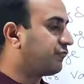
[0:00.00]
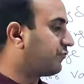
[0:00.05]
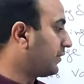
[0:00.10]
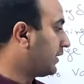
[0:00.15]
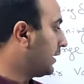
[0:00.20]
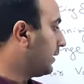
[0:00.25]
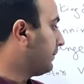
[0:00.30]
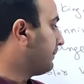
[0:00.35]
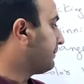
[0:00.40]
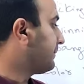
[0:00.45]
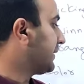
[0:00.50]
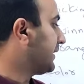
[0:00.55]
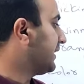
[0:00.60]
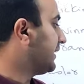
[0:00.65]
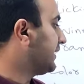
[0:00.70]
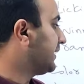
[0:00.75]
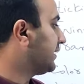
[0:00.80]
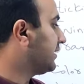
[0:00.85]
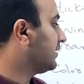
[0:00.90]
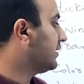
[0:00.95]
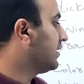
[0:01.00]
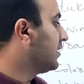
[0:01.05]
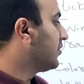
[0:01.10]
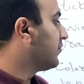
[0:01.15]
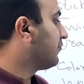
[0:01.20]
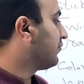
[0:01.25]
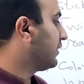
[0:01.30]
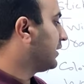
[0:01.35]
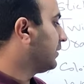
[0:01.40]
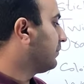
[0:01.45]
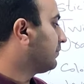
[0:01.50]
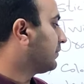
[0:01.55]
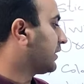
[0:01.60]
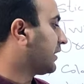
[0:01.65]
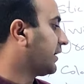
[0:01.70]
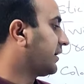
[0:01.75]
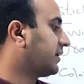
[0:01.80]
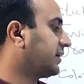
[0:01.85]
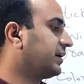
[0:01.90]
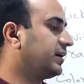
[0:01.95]
film peeling, film
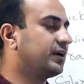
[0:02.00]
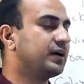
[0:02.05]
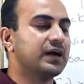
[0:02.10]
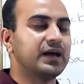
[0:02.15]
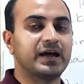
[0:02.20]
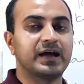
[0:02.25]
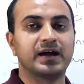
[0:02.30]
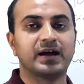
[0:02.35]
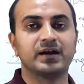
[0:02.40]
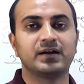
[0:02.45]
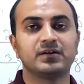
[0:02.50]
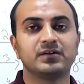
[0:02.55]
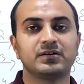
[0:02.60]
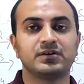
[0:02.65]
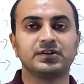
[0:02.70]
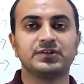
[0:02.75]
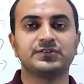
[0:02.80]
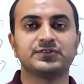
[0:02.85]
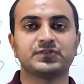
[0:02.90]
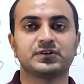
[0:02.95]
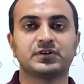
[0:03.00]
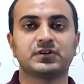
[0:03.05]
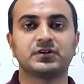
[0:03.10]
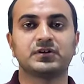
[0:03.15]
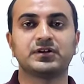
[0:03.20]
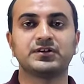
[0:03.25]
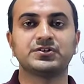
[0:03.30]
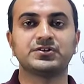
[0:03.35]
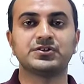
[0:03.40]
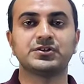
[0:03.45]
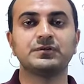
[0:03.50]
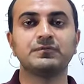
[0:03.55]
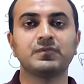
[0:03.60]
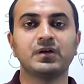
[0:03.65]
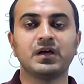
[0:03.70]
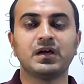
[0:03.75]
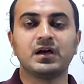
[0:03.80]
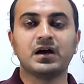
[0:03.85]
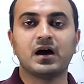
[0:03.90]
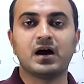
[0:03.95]
cracking and discoloration.